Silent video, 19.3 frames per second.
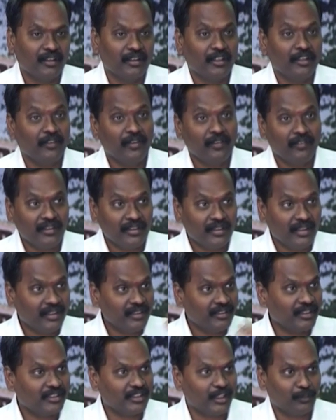Even when there
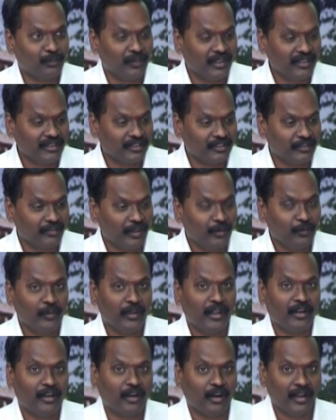is a surplus, when
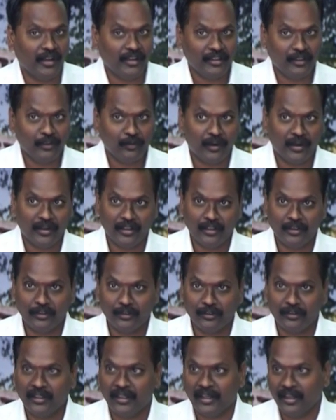we are drawing the water
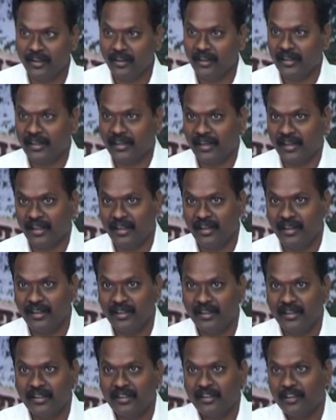through the regular canal,
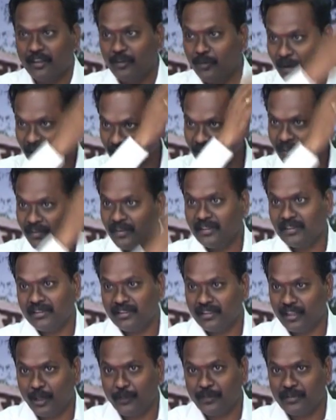the water level
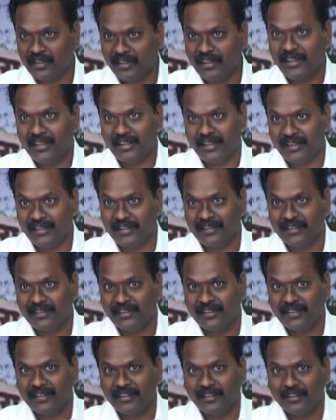drops suddenly.
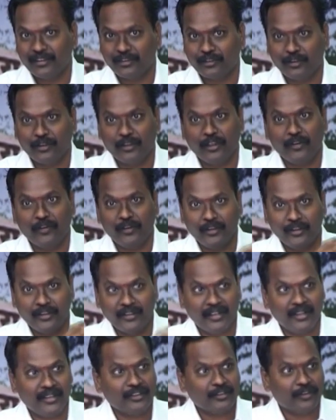So even though
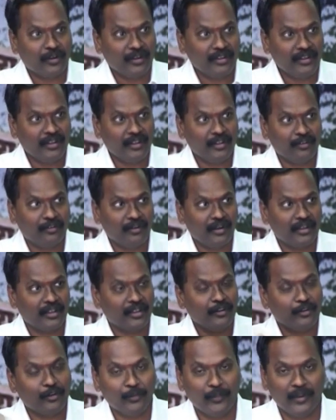there is quantity of
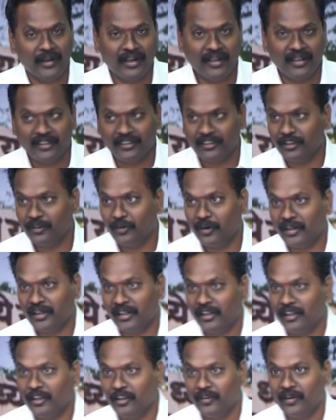water, you may not receive
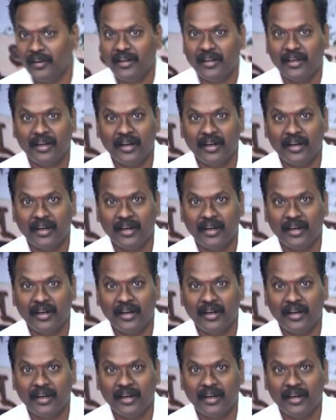water in your